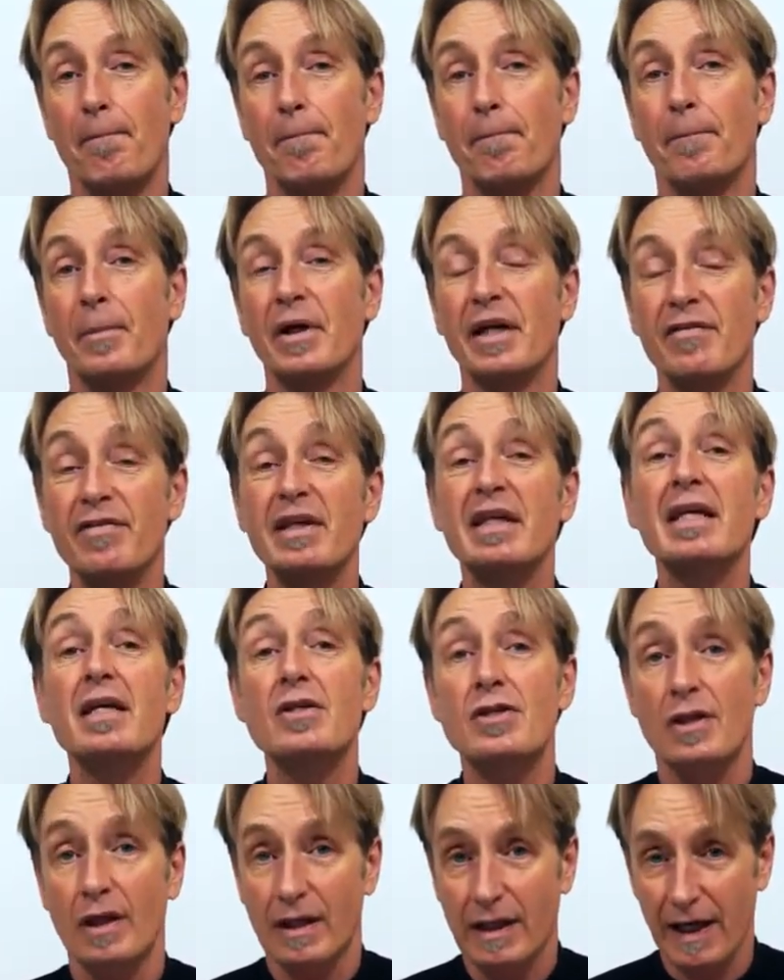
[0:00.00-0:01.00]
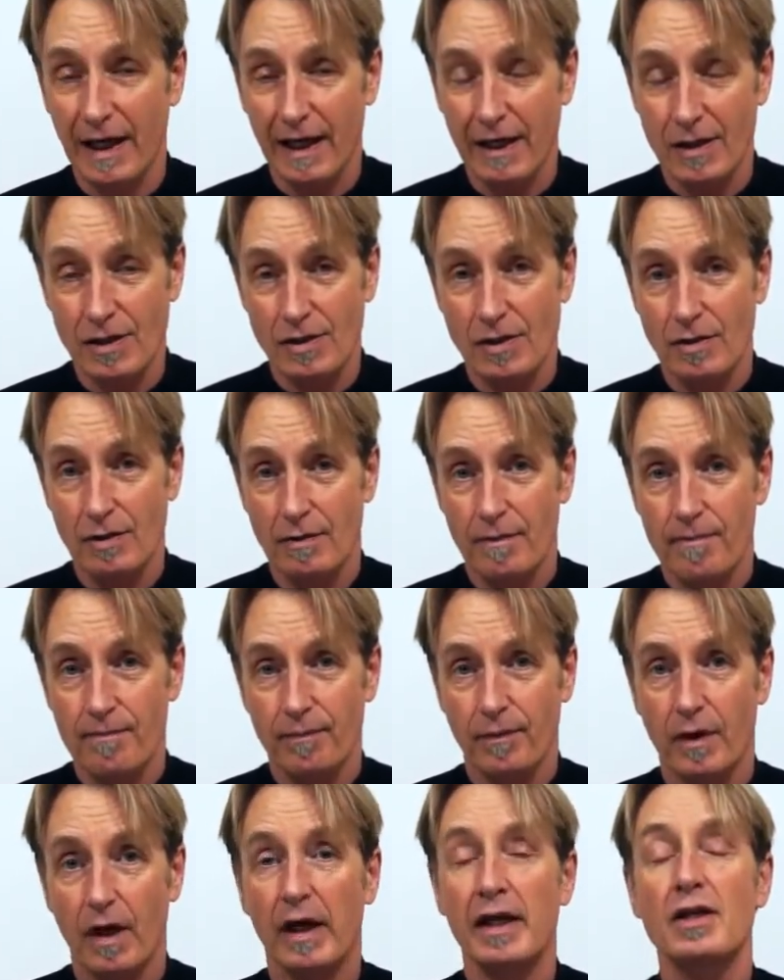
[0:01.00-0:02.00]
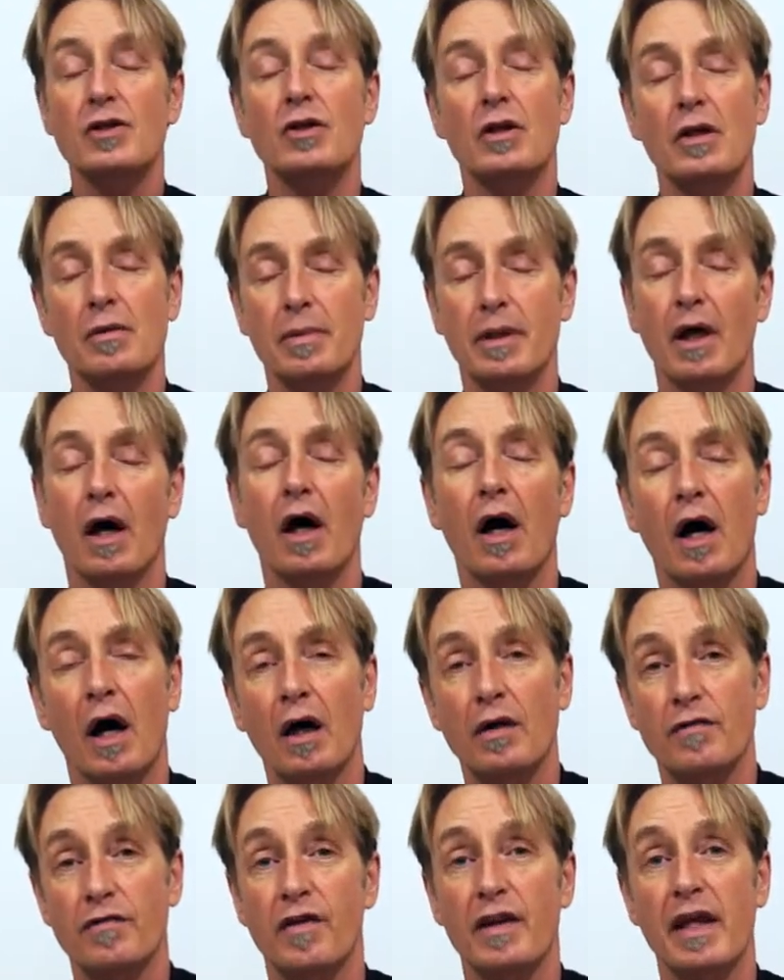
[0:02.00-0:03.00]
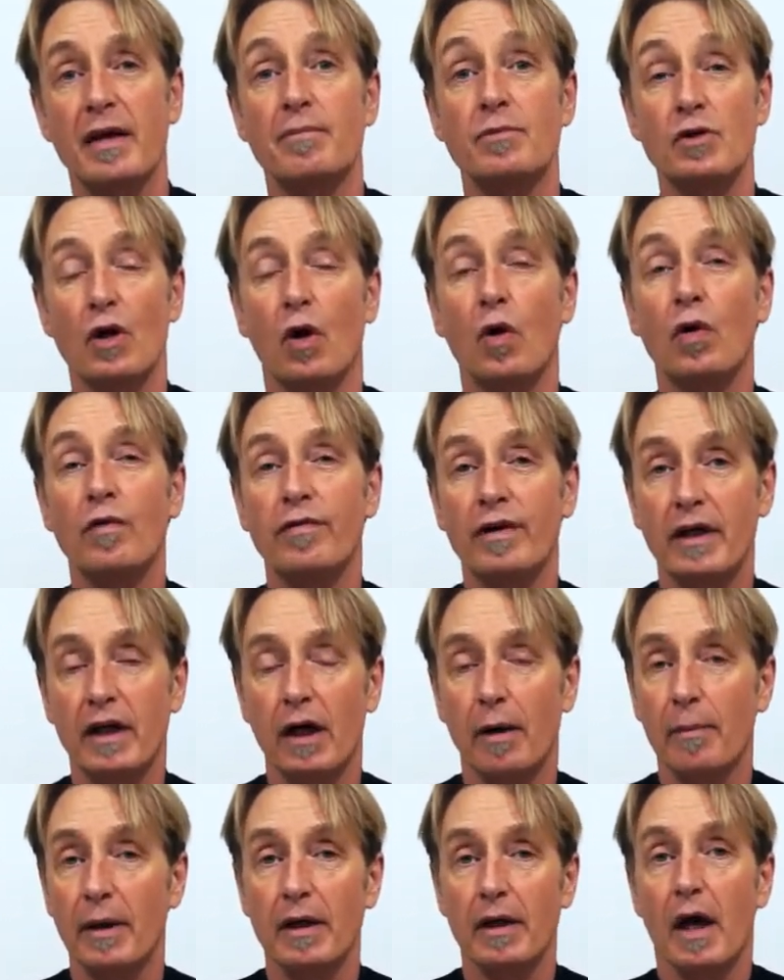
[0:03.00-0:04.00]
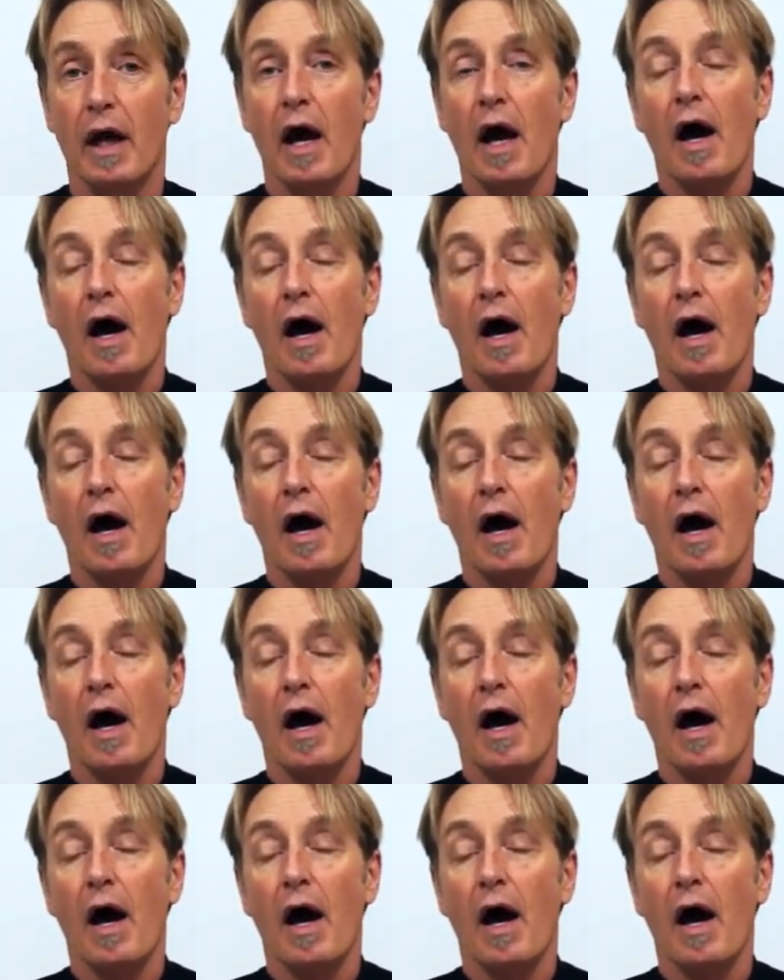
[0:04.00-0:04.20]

But if it is the case, and it's going to be hard for them to overcome it,